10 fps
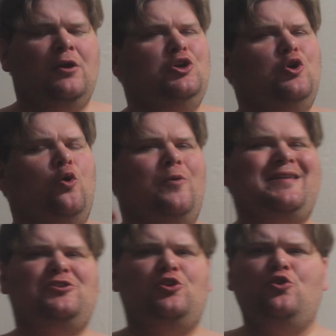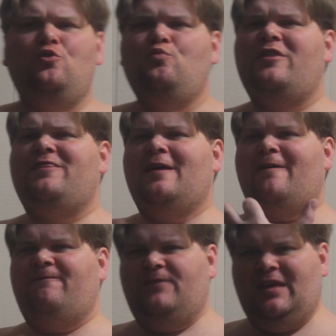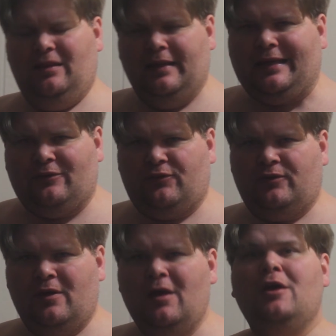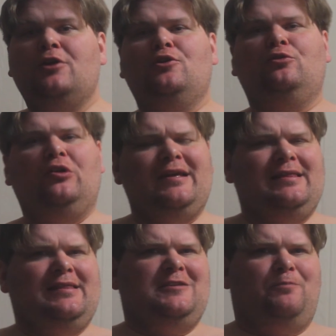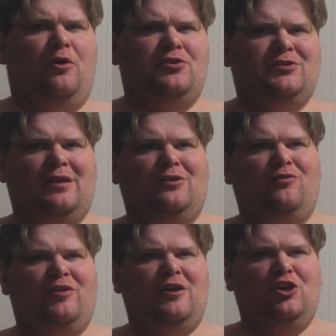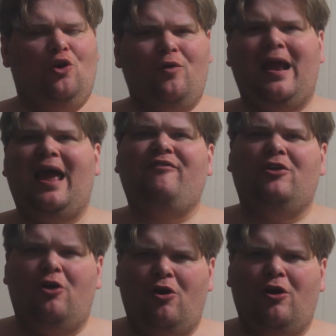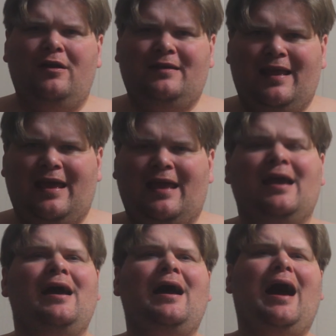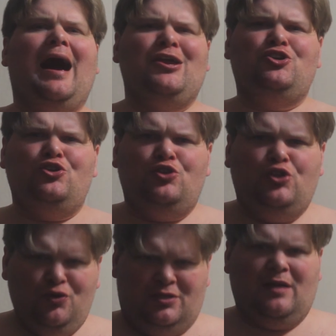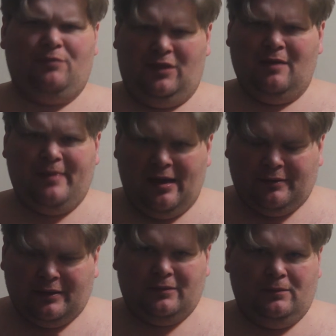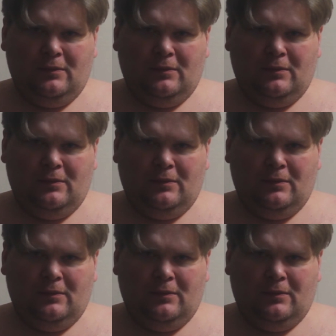You are in tune with their feelings. You look at this person and you think, you're having a hard day. I should do something about it.